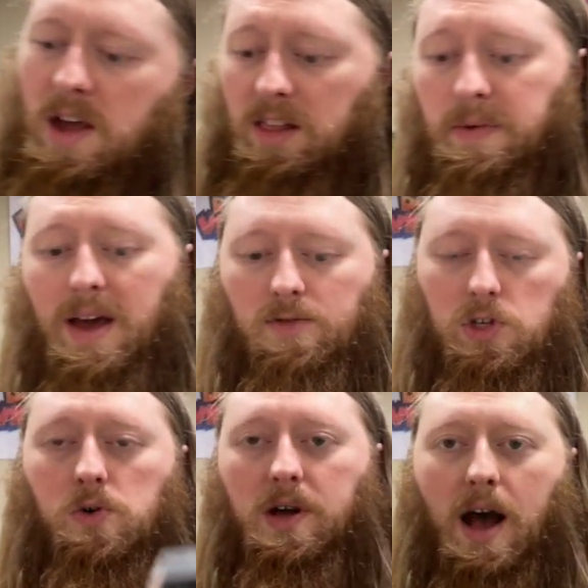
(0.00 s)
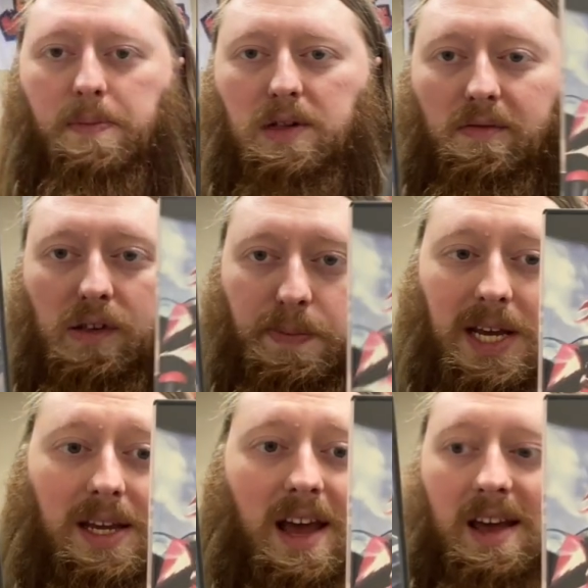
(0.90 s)
Then we have two copies of
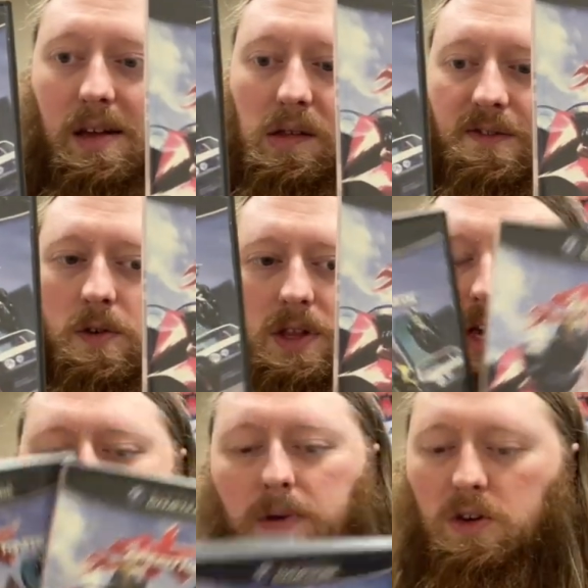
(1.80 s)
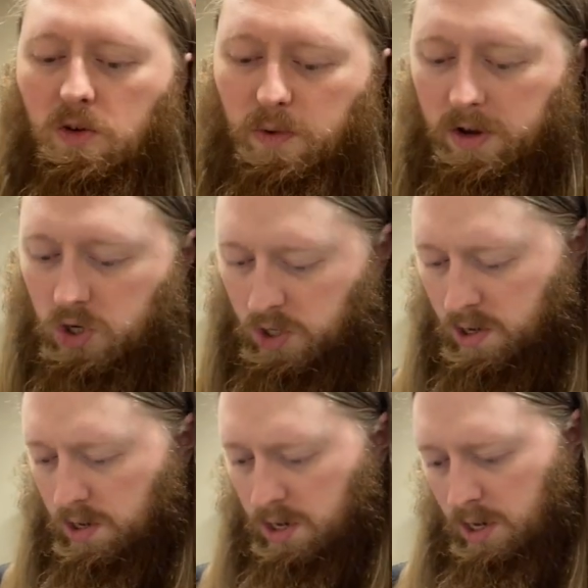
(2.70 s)
Speed Kings for the GameCube, which
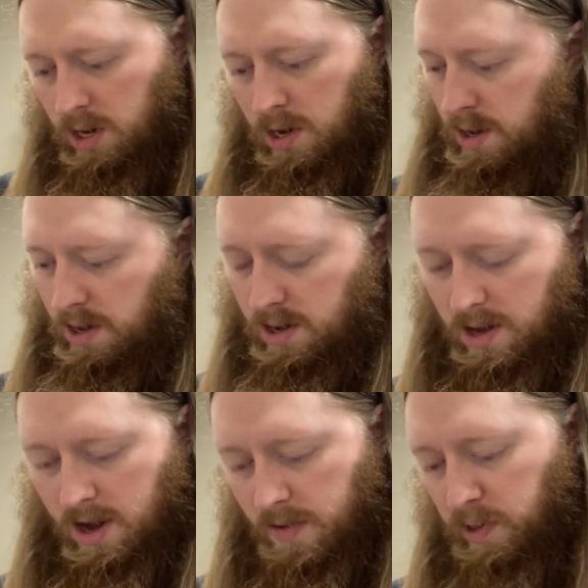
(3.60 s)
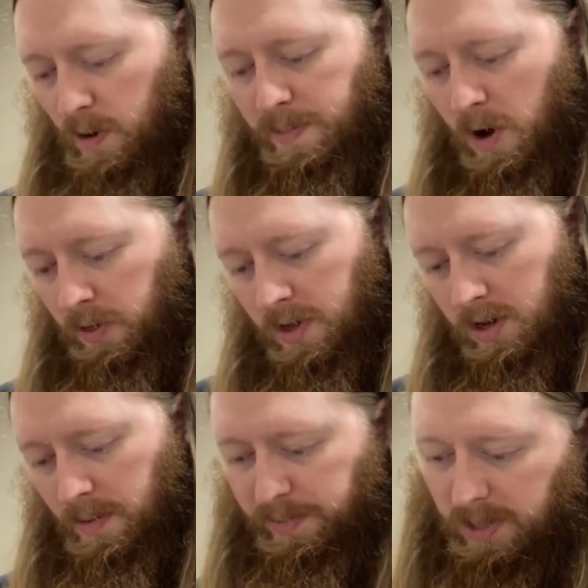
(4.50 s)
uh, these are both
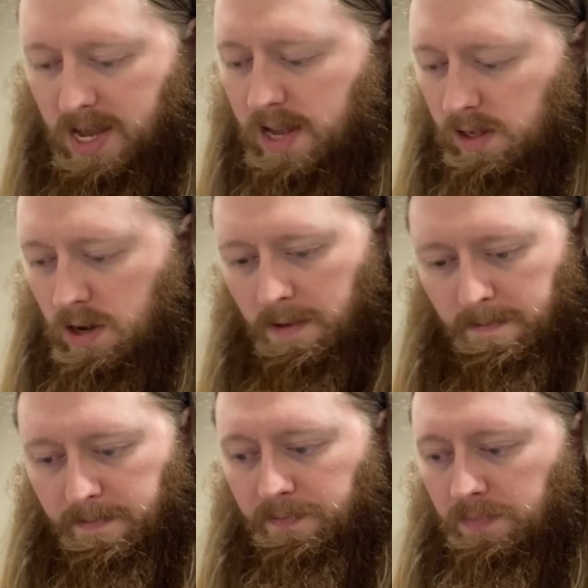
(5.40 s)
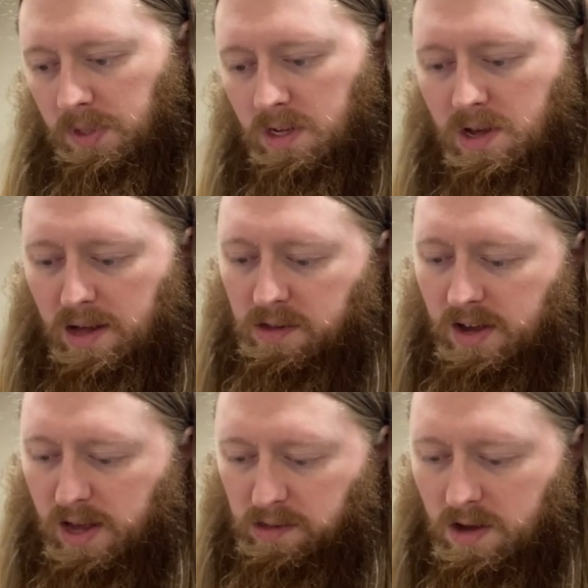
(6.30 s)
complete. As you
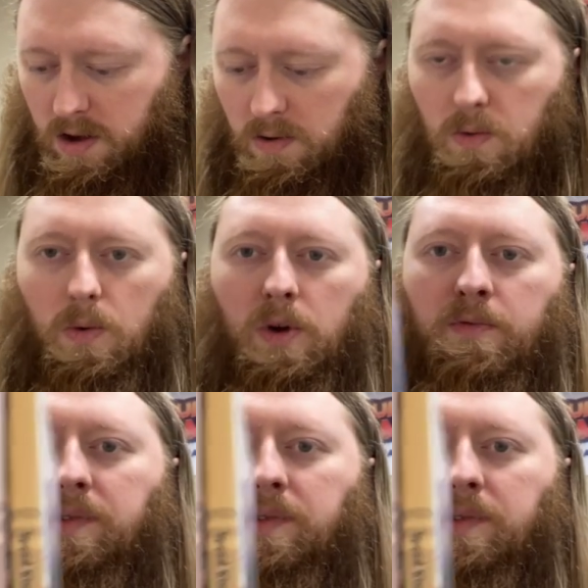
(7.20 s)
guys know, well, one of